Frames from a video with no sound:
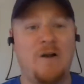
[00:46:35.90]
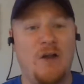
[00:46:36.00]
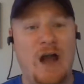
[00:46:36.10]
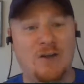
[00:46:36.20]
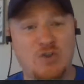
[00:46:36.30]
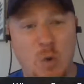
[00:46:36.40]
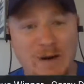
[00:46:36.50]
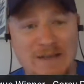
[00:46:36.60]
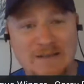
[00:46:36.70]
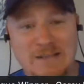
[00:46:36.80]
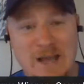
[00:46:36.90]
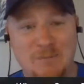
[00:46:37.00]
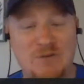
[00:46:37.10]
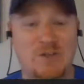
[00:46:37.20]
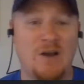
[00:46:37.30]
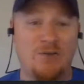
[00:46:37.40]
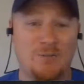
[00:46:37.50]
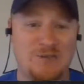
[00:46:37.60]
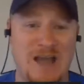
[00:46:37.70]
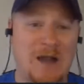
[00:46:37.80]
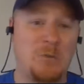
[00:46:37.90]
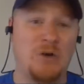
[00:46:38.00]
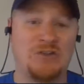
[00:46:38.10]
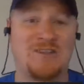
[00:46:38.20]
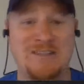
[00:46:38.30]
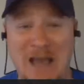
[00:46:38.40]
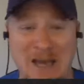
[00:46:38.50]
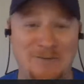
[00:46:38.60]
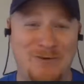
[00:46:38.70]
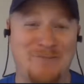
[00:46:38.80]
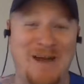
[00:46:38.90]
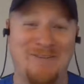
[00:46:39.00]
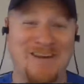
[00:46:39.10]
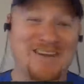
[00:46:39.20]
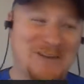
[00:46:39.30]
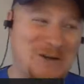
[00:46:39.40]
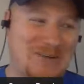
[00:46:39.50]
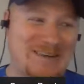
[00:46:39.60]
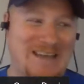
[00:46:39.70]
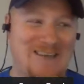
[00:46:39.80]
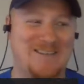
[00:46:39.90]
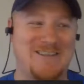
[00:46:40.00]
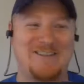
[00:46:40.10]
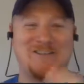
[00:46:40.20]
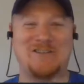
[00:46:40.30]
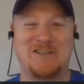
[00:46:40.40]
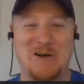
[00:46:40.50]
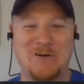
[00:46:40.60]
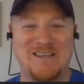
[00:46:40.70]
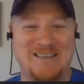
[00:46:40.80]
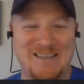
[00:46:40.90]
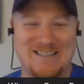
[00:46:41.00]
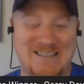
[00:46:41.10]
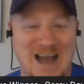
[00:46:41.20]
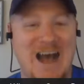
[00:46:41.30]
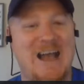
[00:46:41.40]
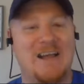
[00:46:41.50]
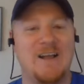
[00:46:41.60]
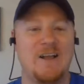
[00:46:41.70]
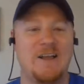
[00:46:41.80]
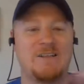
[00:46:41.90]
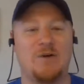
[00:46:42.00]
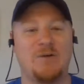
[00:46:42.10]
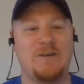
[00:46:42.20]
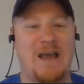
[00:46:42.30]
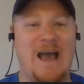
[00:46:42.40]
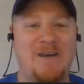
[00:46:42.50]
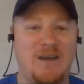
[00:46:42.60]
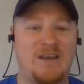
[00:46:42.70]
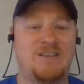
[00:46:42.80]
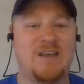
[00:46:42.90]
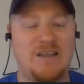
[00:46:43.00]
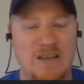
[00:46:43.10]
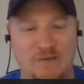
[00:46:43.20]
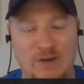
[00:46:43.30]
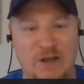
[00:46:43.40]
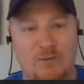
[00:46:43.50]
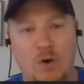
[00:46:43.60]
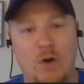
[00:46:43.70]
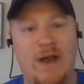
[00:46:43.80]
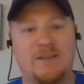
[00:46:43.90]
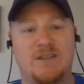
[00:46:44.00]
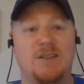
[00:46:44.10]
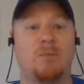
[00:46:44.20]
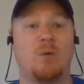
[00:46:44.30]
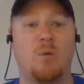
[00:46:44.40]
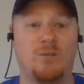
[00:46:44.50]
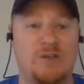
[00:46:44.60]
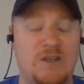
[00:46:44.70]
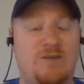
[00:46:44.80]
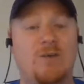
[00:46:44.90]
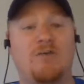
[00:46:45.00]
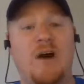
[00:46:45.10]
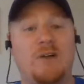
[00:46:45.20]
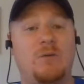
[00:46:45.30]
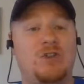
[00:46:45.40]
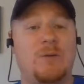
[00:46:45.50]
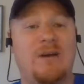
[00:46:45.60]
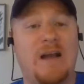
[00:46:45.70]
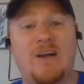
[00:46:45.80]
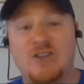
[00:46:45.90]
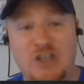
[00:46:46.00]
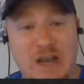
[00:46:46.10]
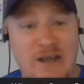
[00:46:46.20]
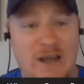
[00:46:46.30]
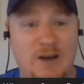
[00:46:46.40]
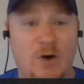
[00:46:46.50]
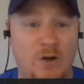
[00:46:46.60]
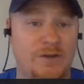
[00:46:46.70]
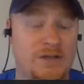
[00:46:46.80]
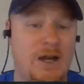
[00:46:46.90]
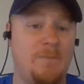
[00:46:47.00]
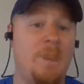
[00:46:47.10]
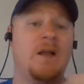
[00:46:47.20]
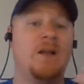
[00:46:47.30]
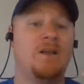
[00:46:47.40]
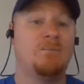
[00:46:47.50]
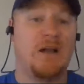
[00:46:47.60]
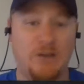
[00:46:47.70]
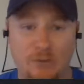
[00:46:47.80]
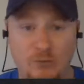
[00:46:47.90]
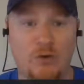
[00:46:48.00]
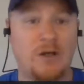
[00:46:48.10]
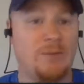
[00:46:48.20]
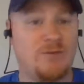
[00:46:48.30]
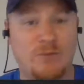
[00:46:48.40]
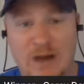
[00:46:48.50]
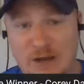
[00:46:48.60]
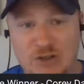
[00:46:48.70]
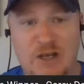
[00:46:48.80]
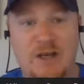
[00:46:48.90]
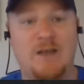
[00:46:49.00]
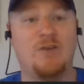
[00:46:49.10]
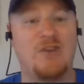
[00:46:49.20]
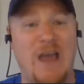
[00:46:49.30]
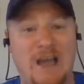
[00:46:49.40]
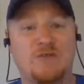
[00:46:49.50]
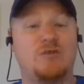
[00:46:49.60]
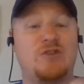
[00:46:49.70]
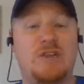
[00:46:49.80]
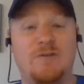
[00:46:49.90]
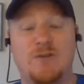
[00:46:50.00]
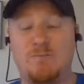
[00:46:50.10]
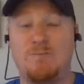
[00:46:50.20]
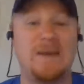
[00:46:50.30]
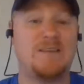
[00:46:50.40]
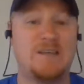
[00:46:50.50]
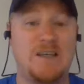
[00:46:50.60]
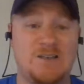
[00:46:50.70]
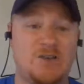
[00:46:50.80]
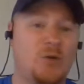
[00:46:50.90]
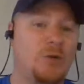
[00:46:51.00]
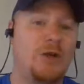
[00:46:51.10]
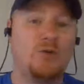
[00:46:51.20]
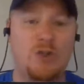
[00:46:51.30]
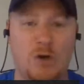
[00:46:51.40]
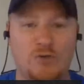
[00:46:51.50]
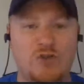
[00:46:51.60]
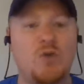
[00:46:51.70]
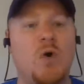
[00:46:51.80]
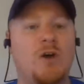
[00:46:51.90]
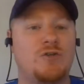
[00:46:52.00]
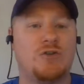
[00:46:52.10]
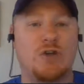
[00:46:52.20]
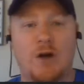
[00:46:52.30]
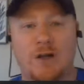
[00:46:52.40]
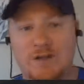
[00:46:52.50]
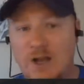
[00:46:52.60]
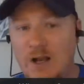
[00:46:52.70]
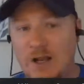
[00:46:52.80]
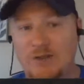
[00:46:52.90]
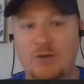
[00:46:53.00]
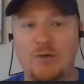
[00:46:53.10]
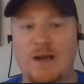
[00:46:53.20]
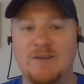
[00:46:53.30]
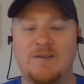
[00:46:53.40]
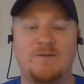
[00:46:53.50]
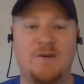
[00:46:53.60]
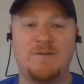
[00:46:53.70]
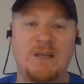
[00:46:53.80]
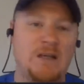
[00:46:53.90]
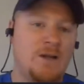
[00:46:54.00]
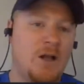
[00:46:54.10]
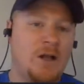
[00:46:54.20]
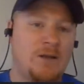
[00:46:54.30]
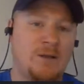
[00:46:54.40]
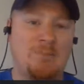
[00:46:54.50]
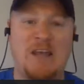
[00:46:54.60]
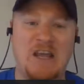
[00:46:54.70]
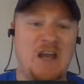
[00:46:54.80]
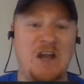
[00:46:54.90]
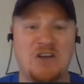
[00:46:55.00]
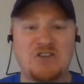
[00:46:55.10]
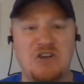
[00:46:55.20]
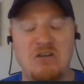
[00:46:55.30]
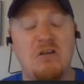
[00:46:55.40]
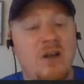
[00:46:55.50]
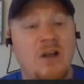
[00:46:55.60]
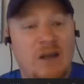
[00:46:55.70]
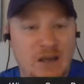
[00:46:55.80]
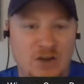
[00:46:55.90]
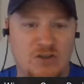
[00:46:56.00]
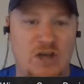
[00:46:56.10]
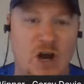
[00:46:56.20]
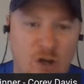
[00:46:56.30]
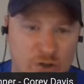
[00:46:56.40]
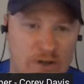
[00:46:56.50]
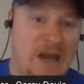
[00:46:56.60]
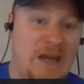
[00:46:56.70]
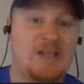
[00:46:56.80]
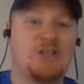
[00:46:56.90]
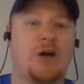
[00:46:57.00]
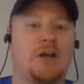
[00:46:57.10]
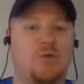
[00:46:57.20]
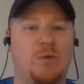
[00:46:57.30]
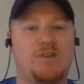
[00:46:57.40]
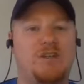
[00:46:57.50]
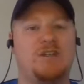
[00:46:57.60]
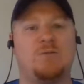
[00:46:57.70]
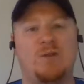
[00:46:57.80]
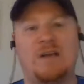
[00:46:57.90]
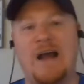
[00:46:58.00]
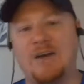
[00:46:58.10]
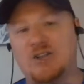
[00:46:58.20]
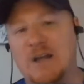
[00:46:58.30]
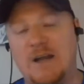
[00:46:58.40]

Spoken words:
On 20 attempts from Zach Wilson, 10 of them have gone to Corey Davis. It just shows that this guy is going to have a significant role as the number 1 receiver. And finally, we talk about Kyle Shanahan all the time. Mike LaFleur comes from Kyle Shanahan, those ex-receivers, big seasons. Julio Jones, 200 targets in 2015. Pierre Garçon, he also had 180 targets one season with Kyle Shanahan.